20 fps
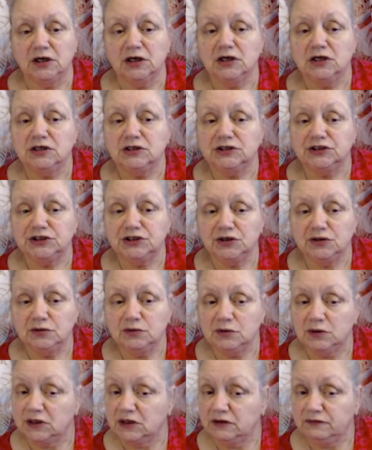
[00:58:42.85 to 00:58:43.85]
So
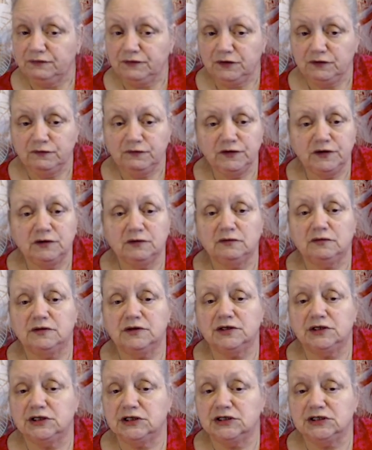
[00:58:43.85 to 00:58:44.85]
if you feel that
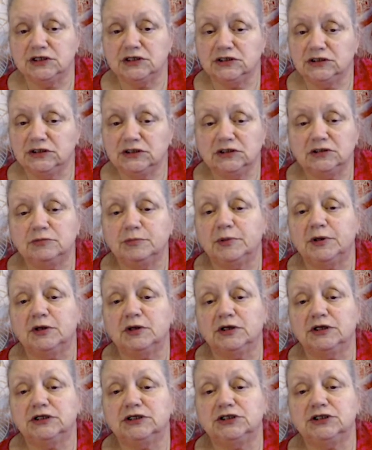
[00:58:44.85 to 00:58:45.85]
it doesn't apply
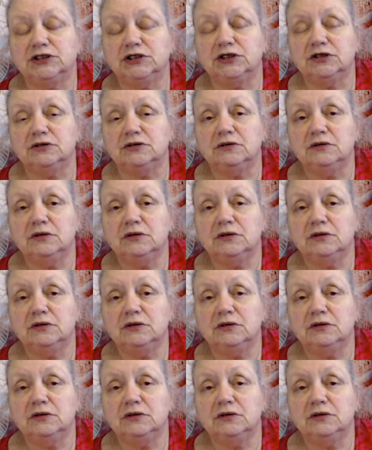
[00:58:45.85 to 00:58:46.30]
to you,